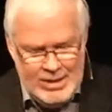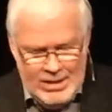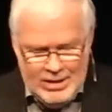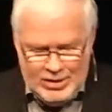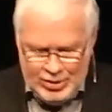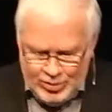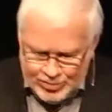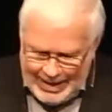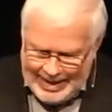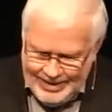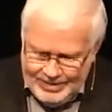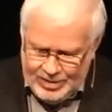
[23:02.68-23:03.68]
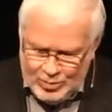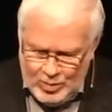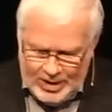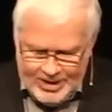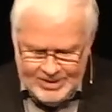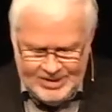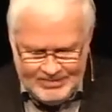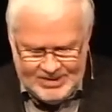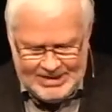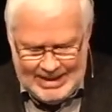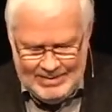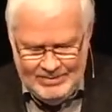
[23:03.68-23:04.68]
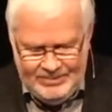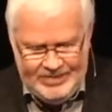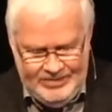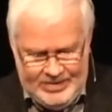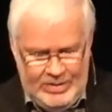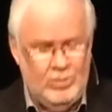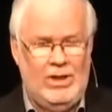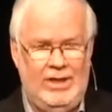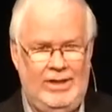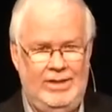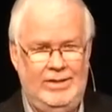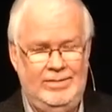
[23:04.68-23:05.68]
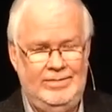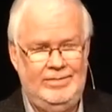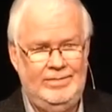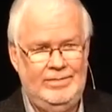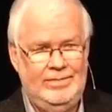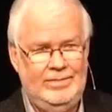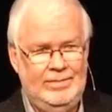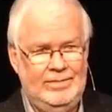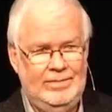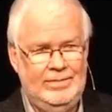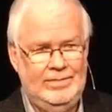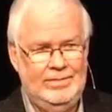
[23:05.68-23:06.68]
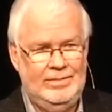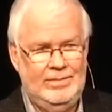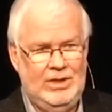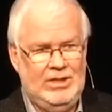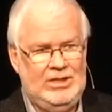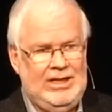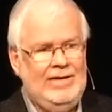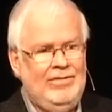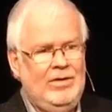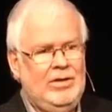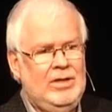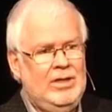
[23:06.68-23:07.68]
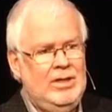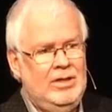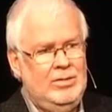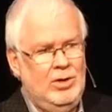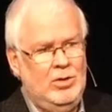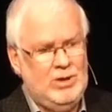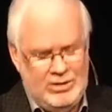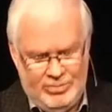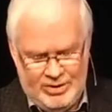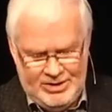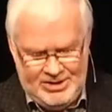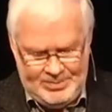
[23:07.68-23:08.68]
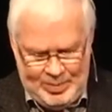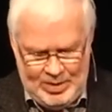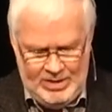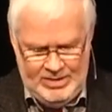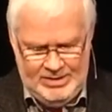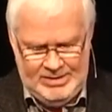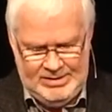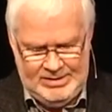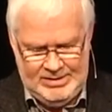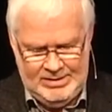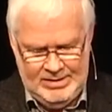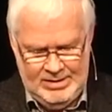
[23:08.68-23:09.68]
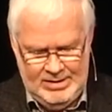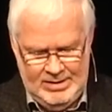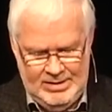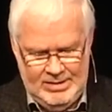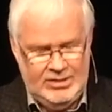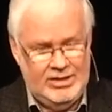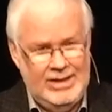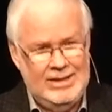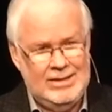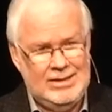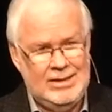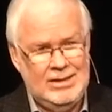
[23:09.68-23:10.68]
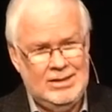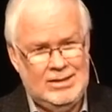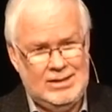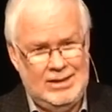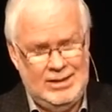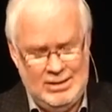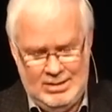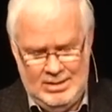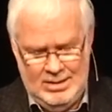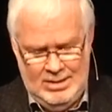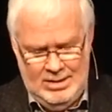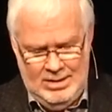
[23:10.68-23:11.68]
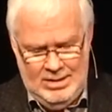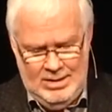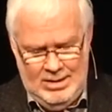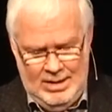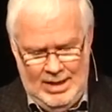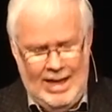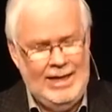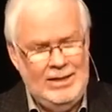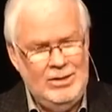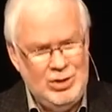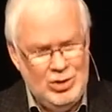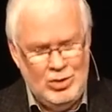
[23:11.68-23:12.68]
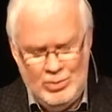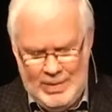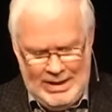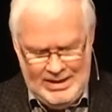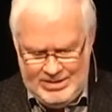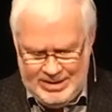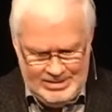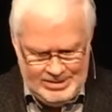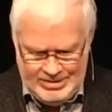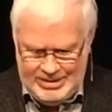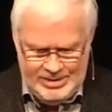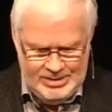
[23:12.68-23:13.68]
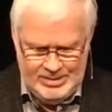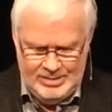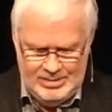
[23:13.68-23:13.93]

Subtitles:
could write the words of Psalm 51, which David wrote in response to his sin? I know my transgressions.